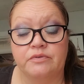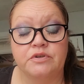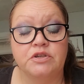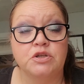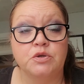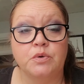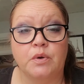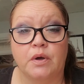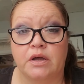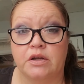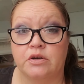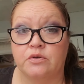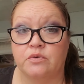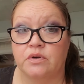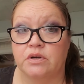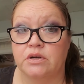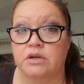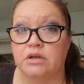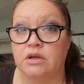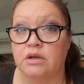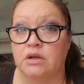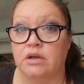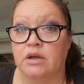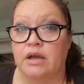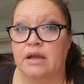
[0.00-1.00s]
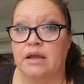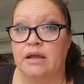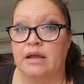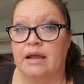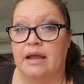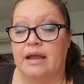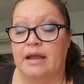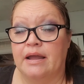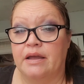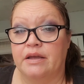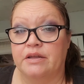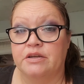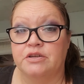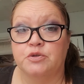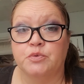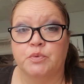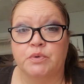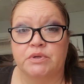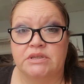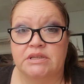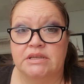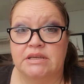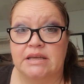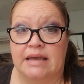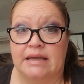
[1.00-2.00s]
$200 and
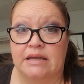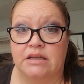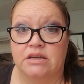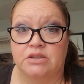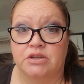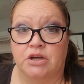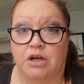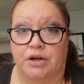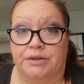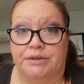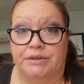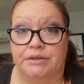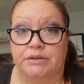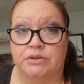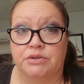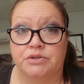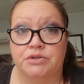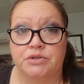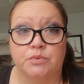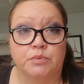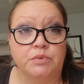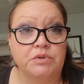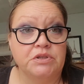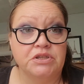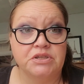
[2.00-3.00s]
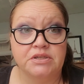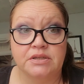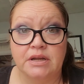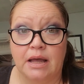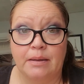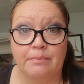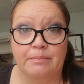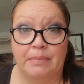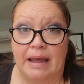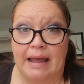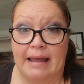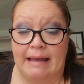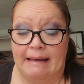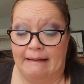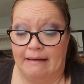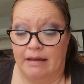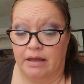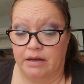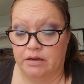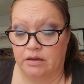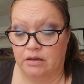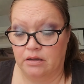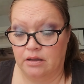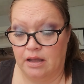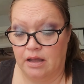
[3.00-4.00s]
$28, which is not
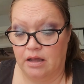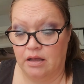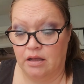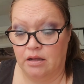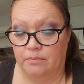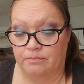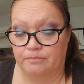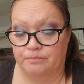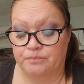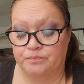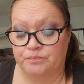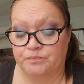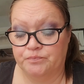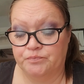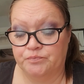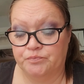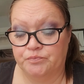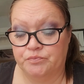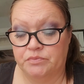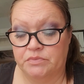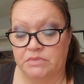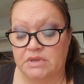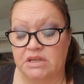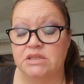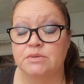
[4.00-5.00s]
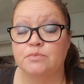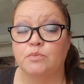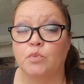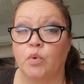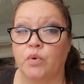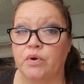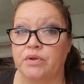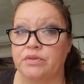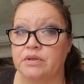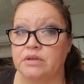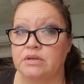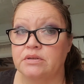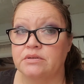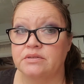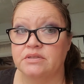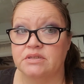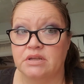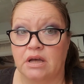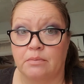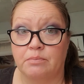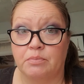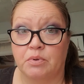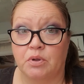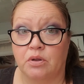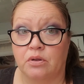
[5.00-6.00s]
bad. Um, that's more than
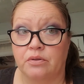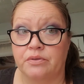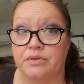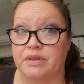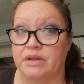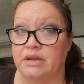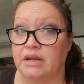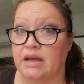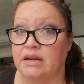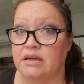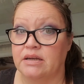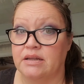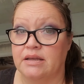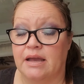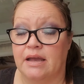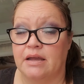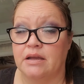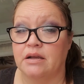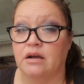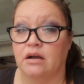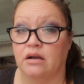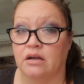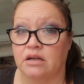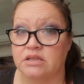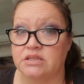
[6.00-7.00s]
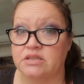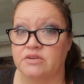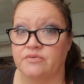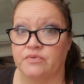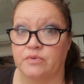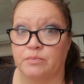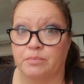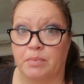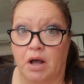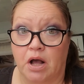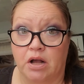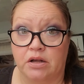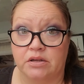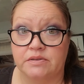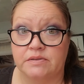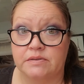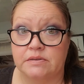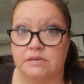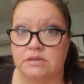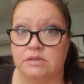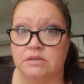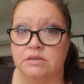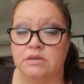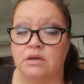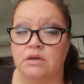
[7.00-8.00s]
double the 98 cost of the
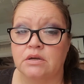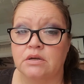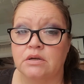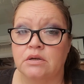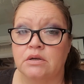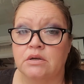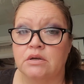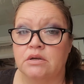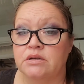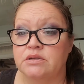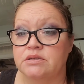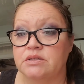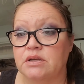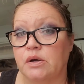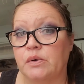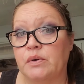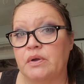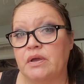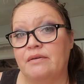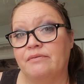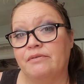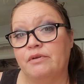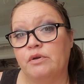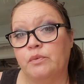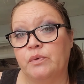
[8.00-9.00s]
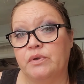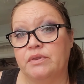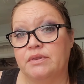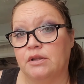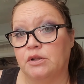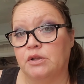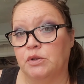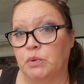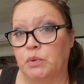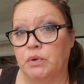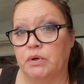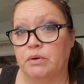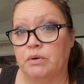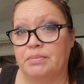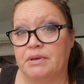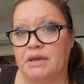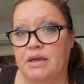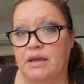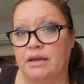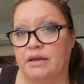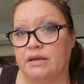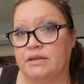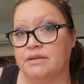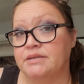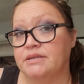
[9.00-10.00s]
boxes. So even with Allure
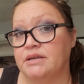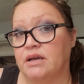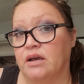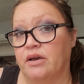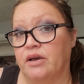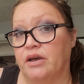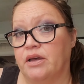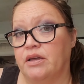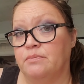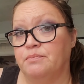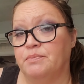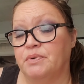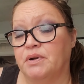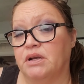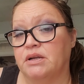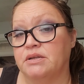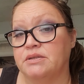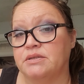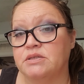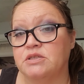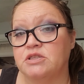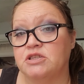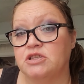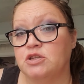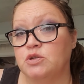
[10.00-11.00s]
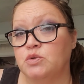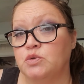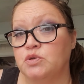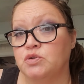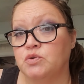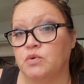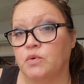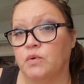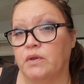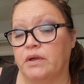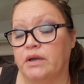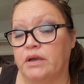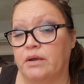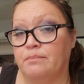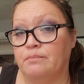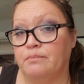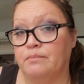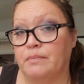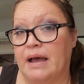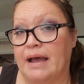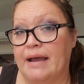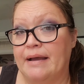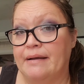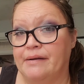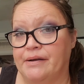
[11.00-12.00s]
being a dud, because it's usually
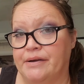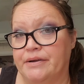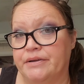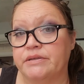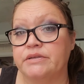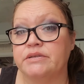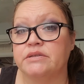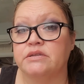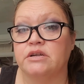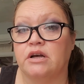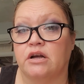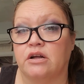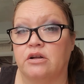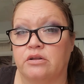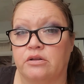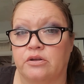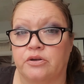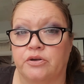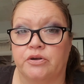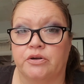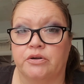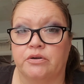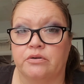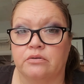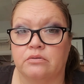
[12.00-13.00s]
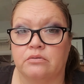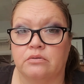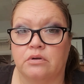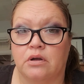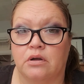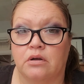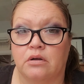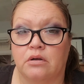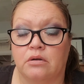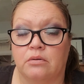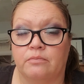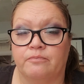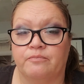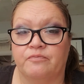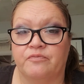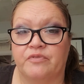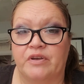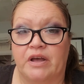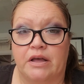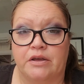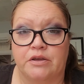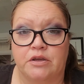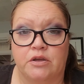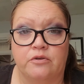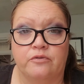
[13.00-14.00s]
my highest dollar um,
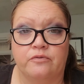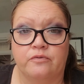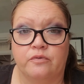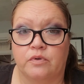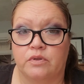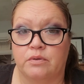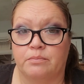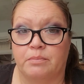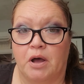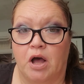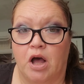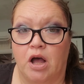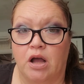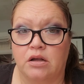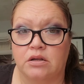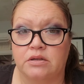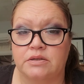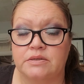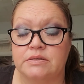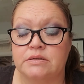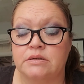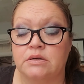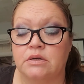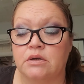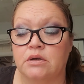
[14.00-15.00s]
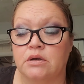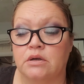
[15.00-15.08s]
value for the box,